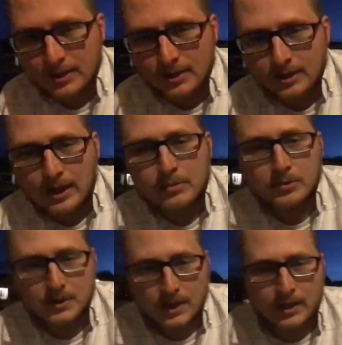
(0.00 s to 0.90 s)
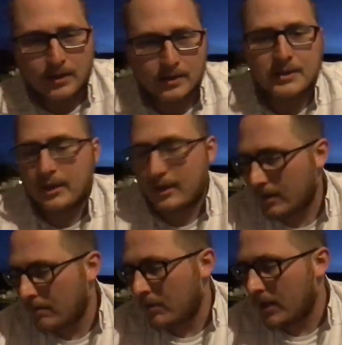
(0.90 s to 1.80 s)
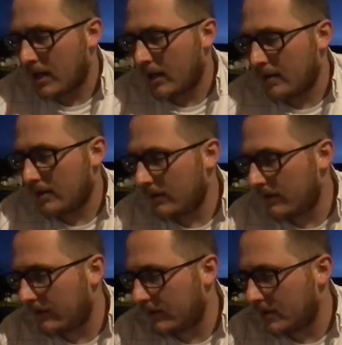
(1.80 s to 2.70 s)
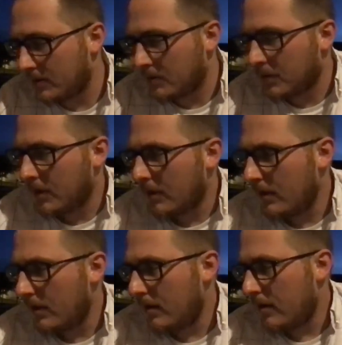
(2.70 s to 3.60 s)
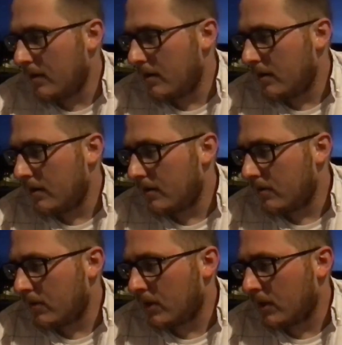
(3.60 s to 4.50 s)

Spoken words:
labels like this, like the number 9 and the T52, where it